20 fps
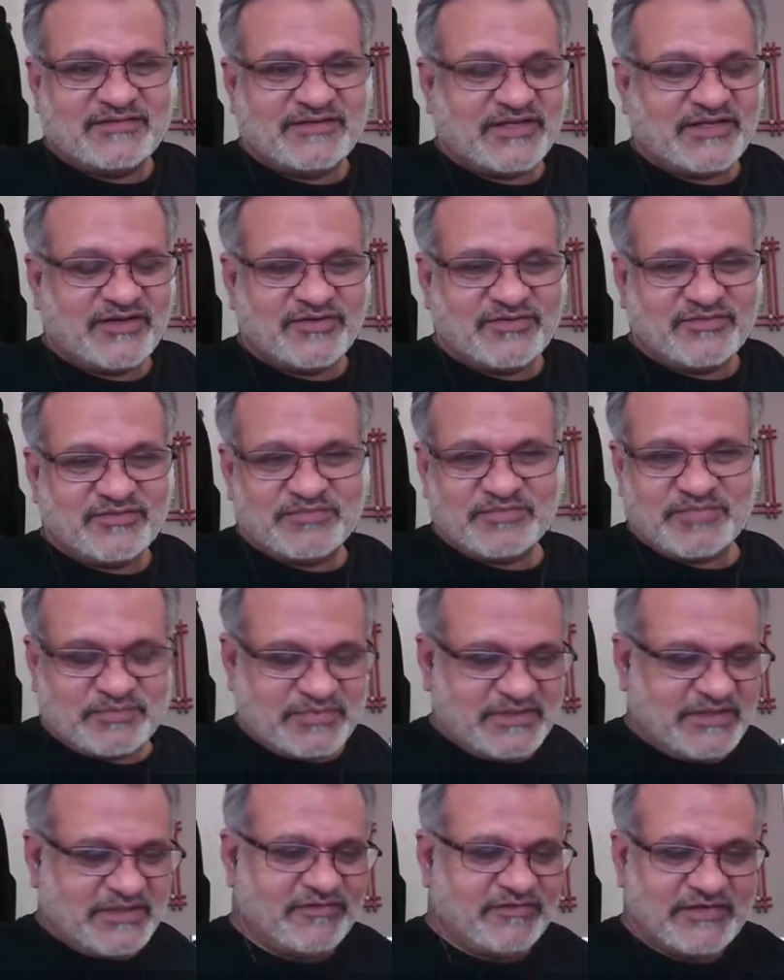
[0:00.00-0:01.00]

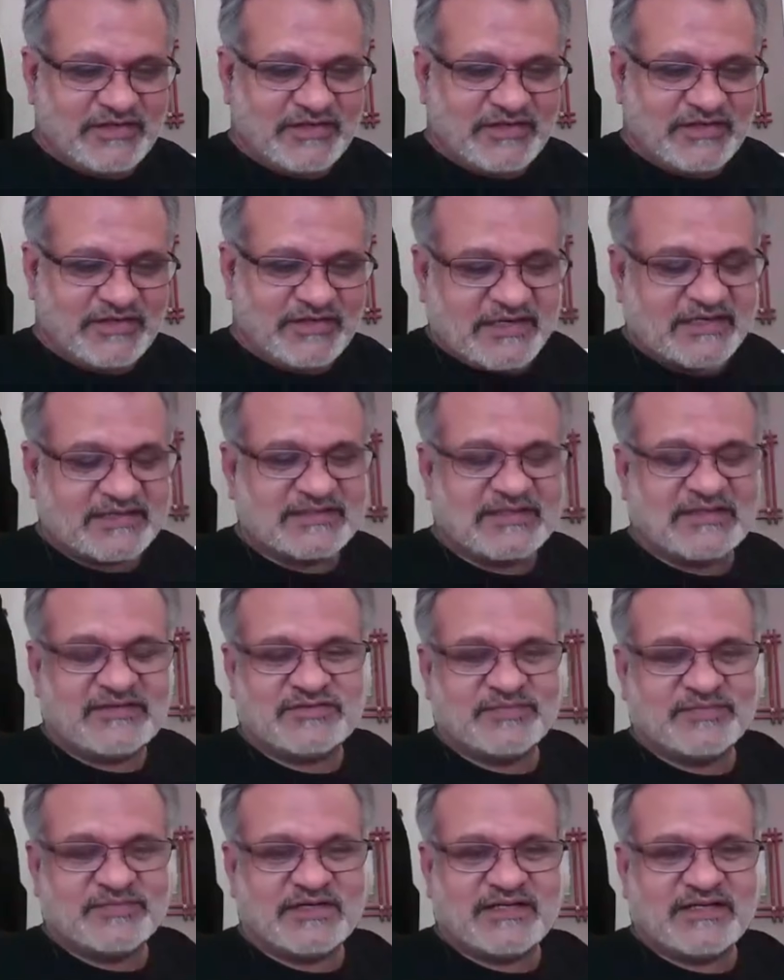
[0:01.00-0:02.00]
even religious
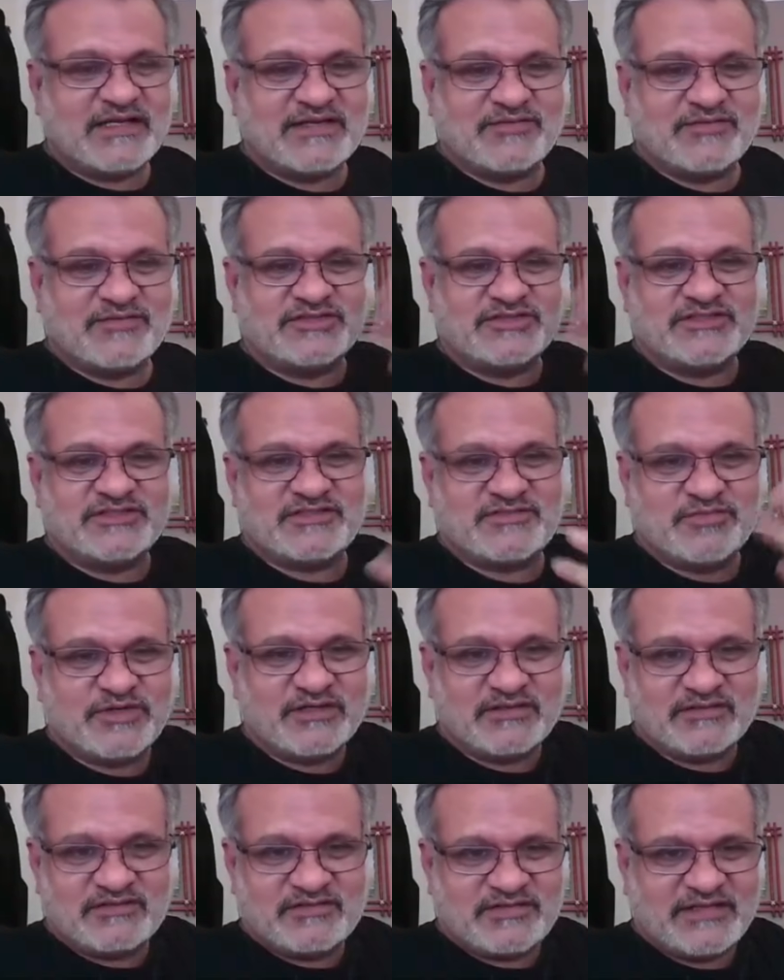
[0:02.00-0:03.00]
backgrounds, but it was just
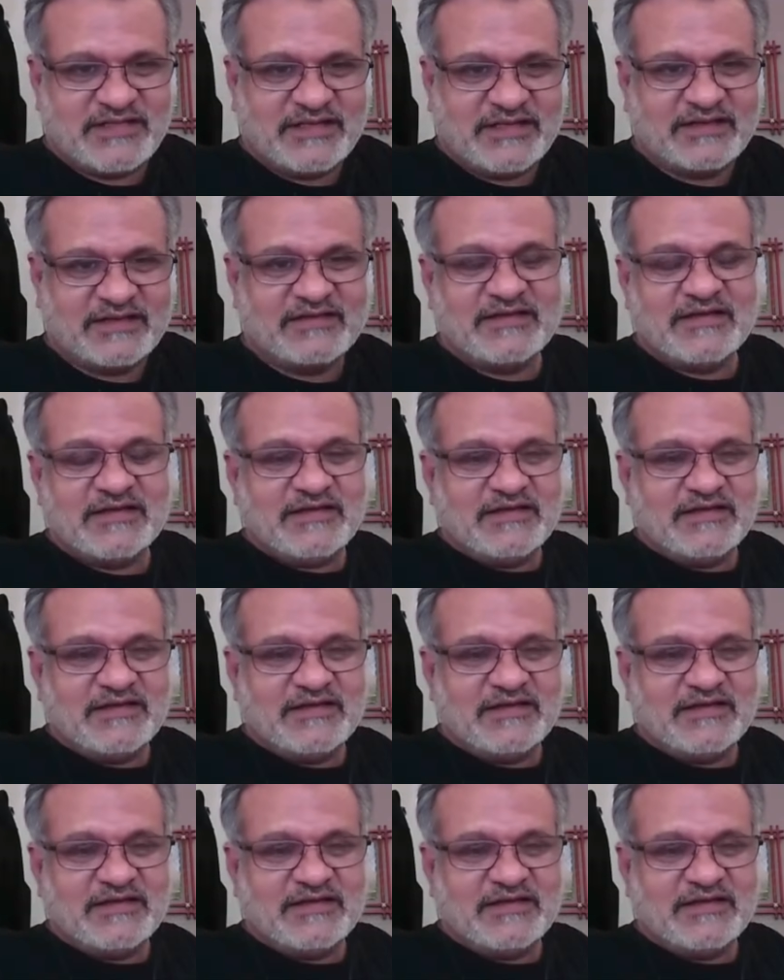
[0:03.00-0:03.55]
one thing,